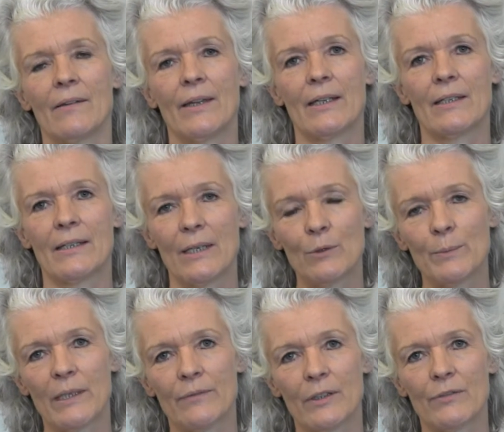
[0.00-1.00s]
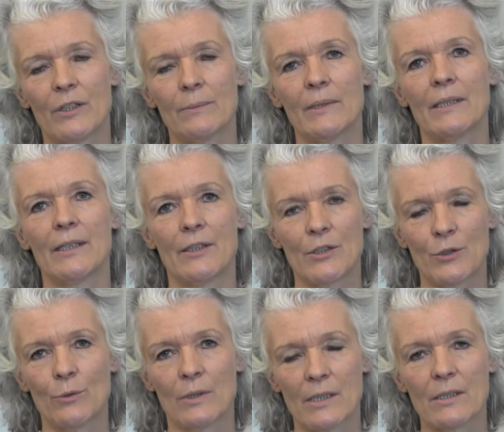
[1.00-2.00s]
that they will benefit from and that the
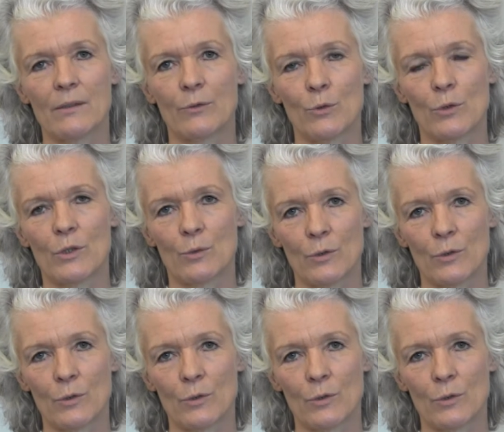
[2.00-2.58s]
students, of course,